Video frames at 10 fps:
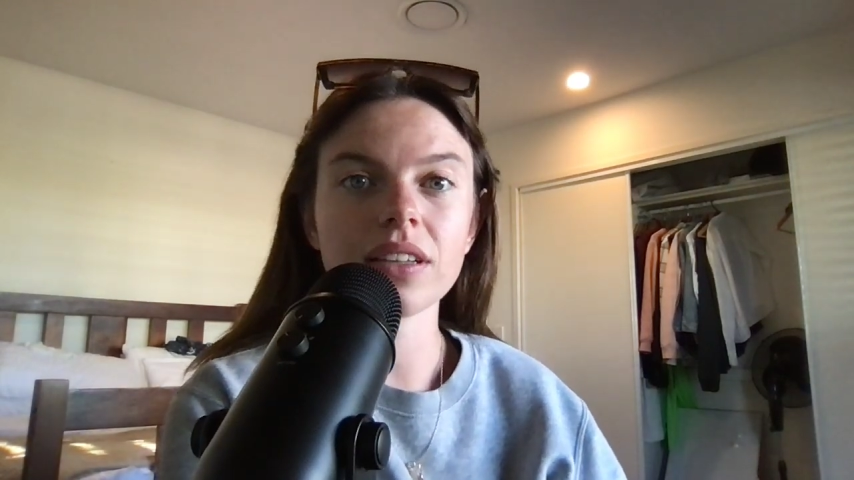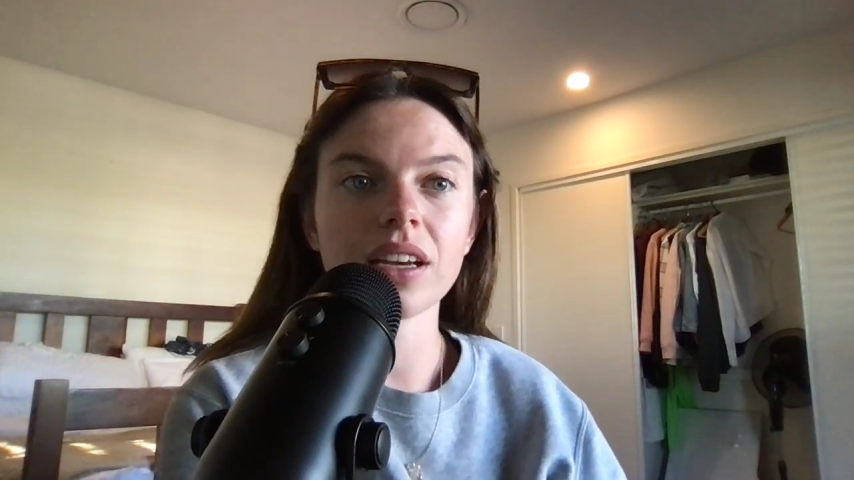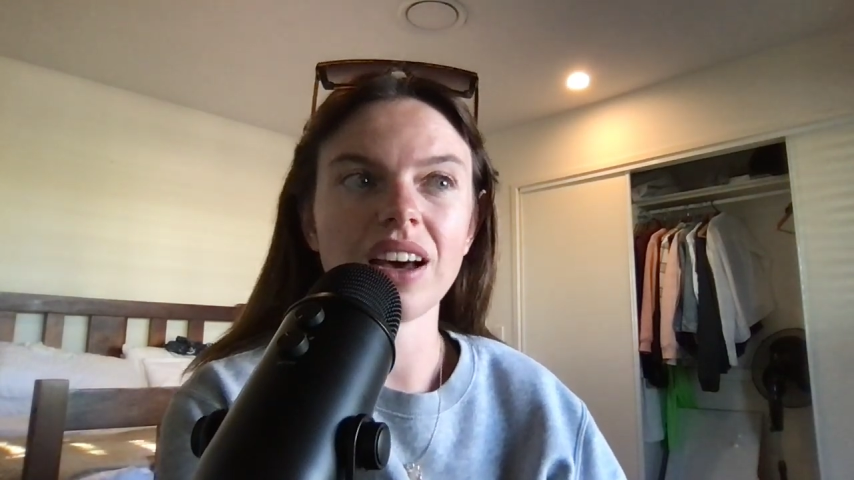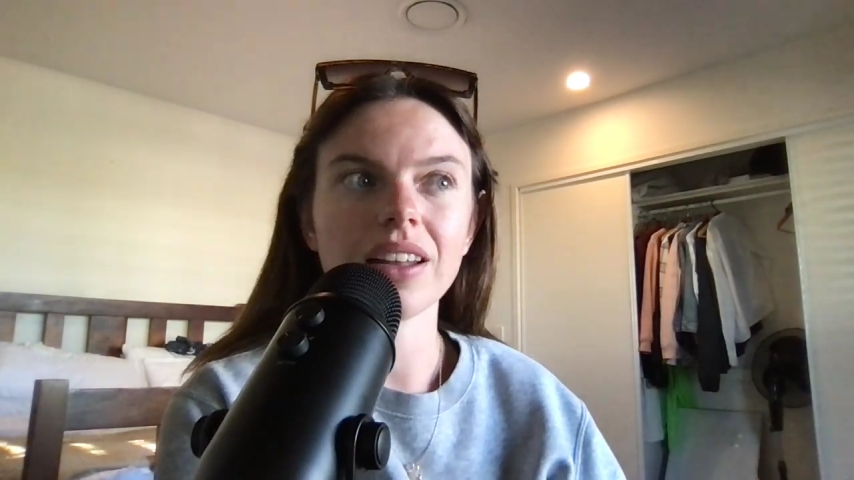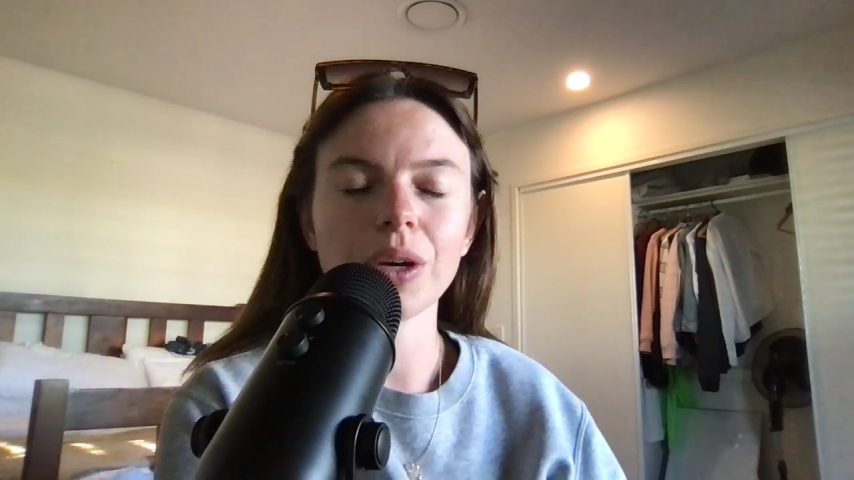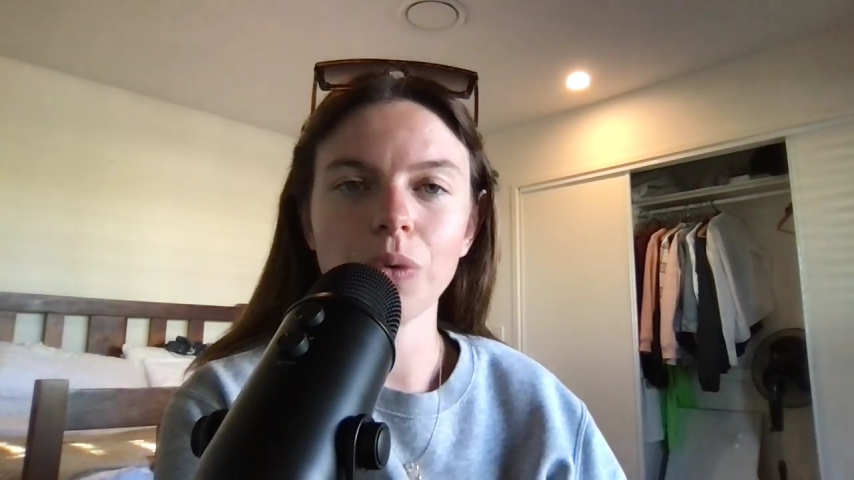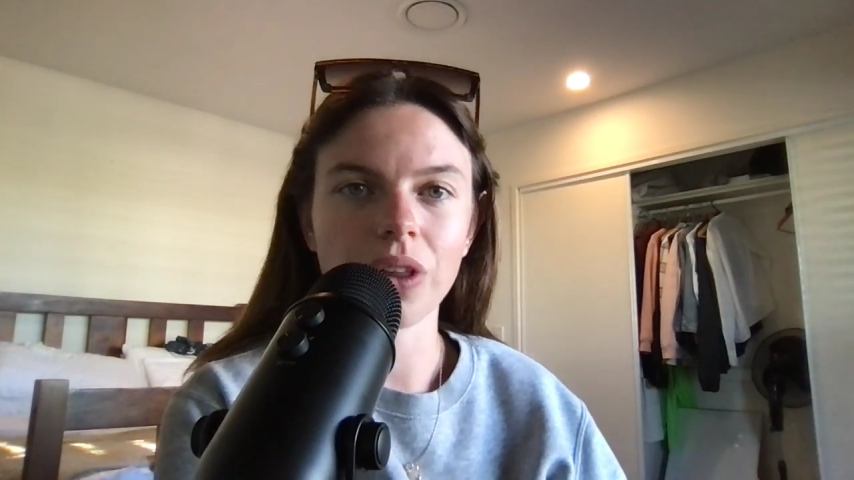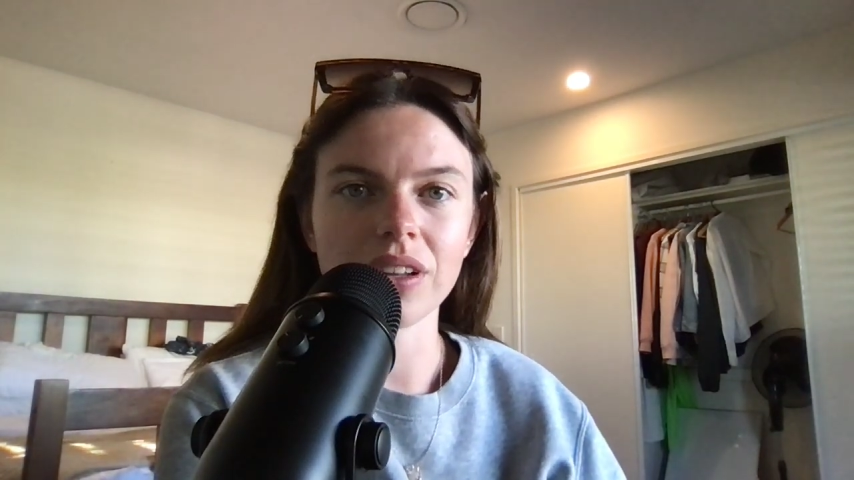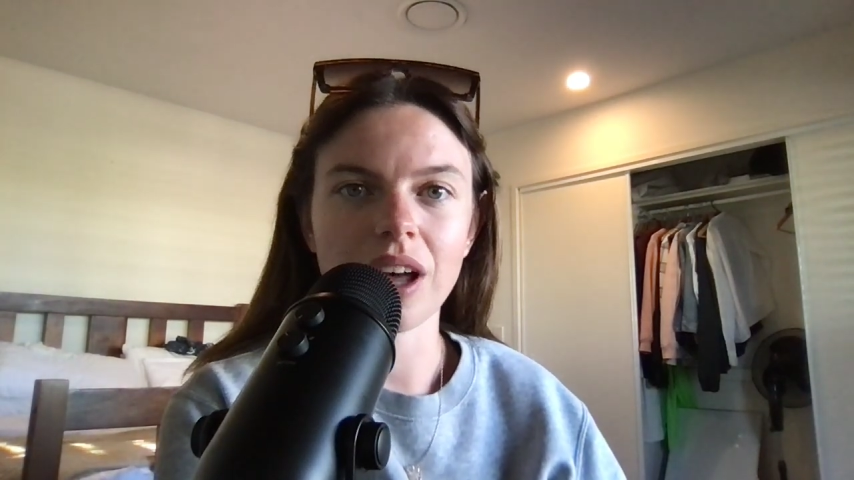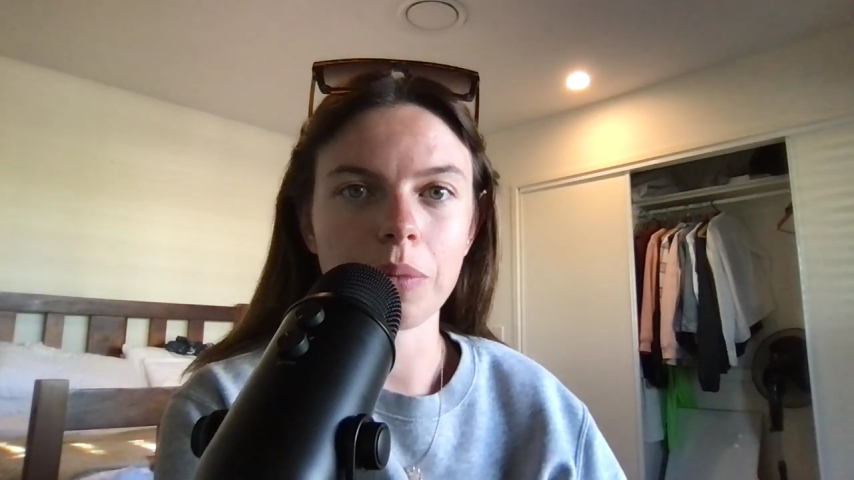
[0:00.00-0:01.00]
I got like one
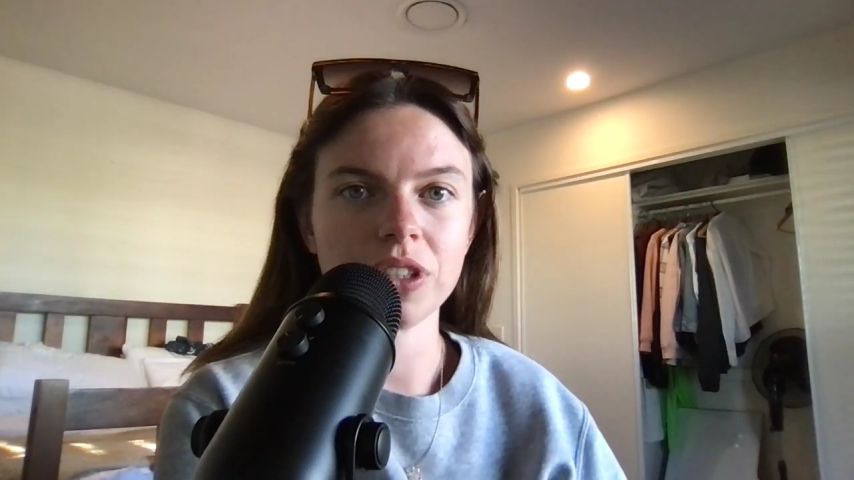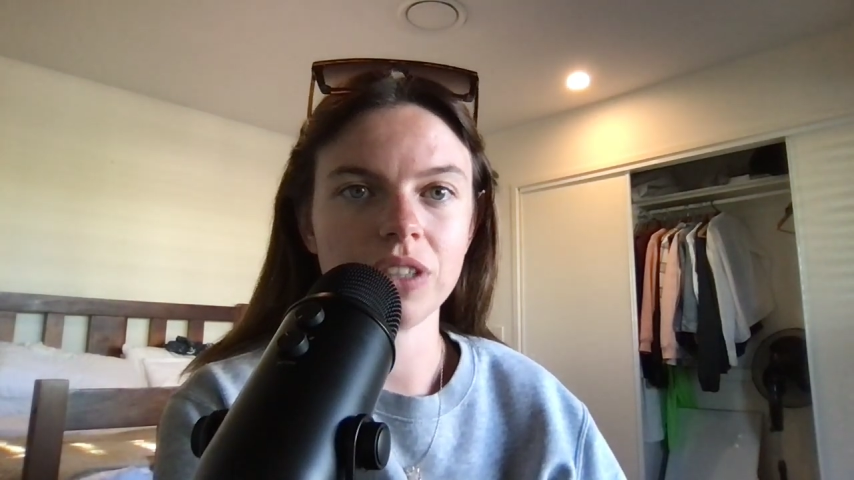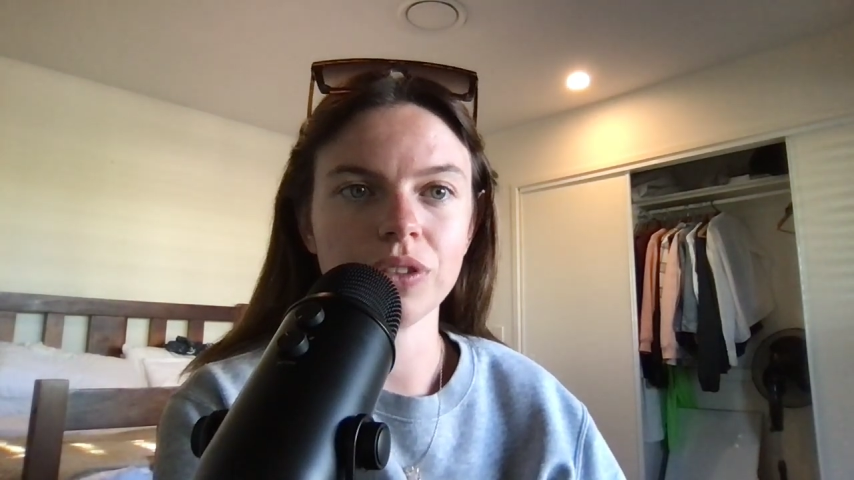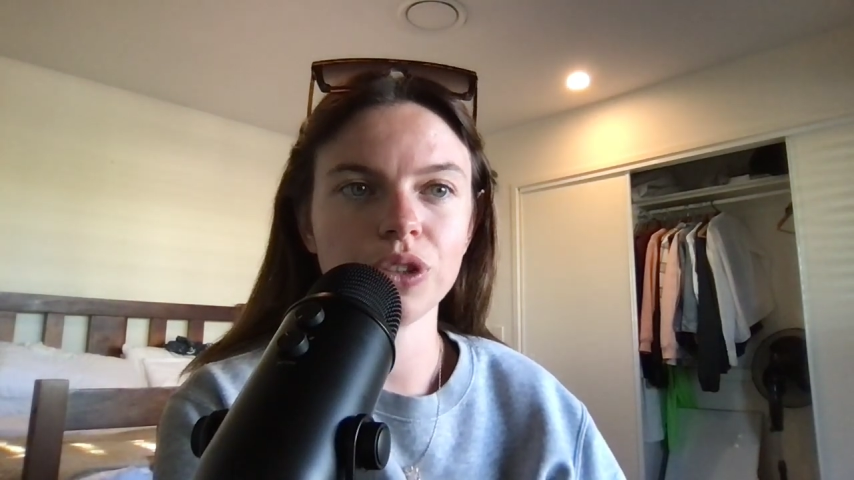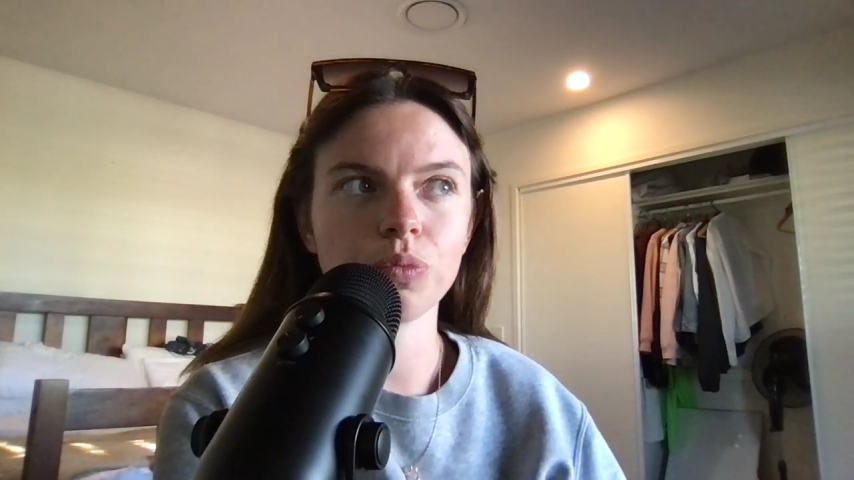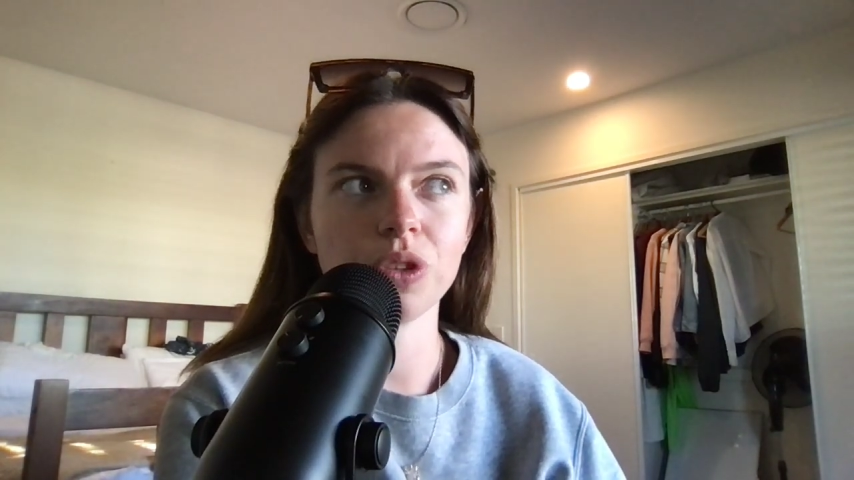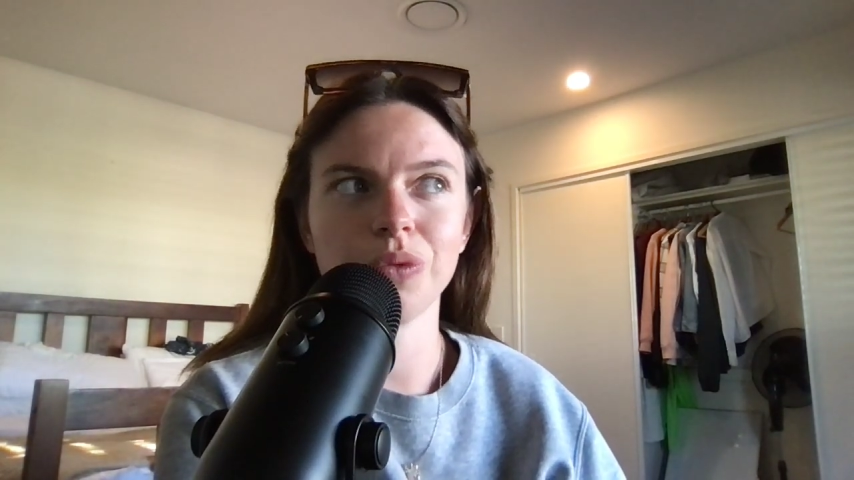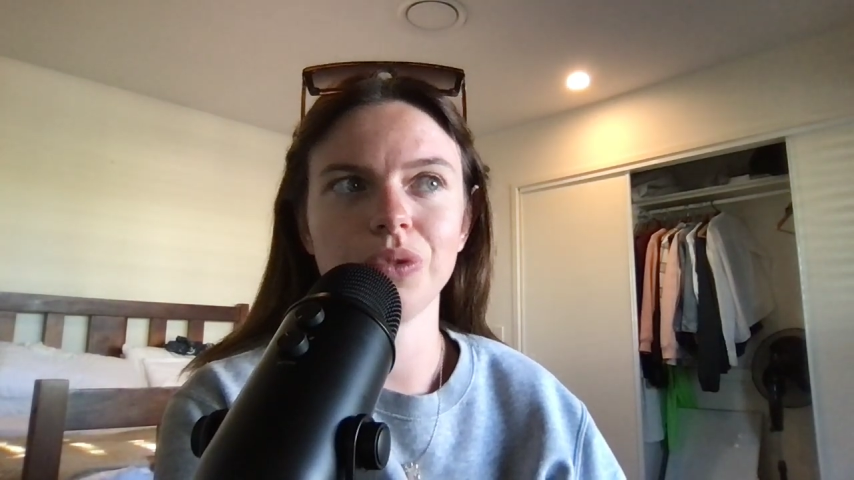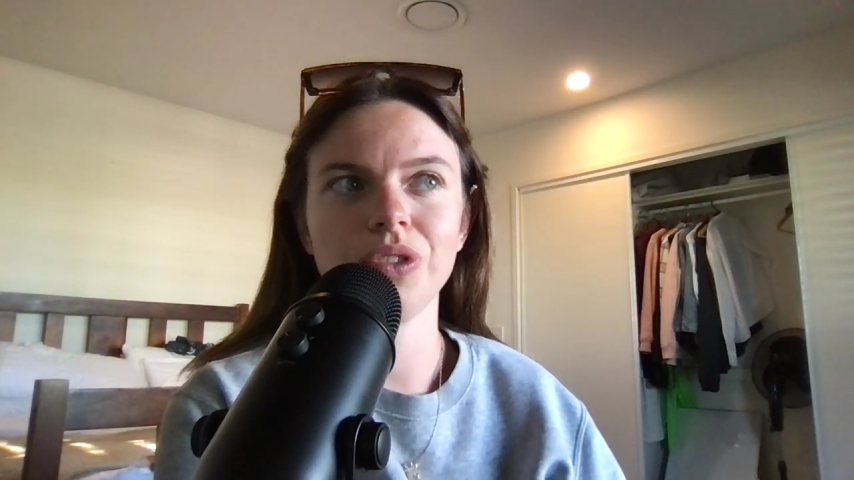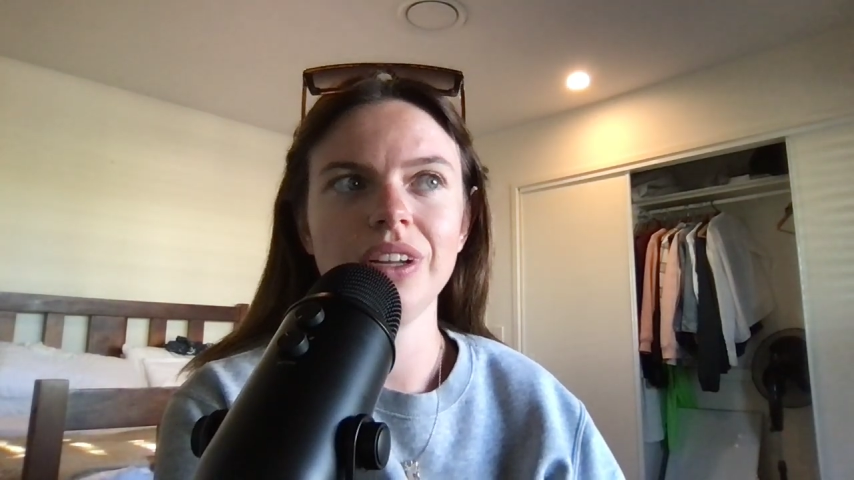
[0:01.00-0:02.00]
of the top achievers, which
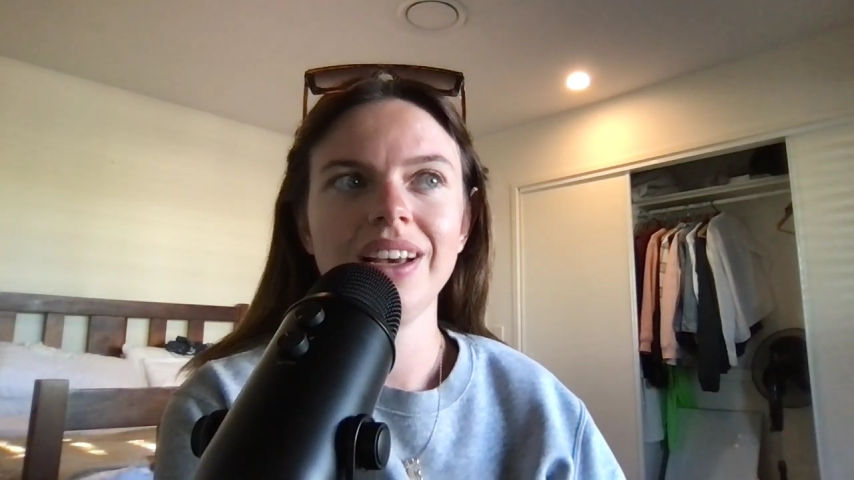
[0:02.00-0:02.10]
was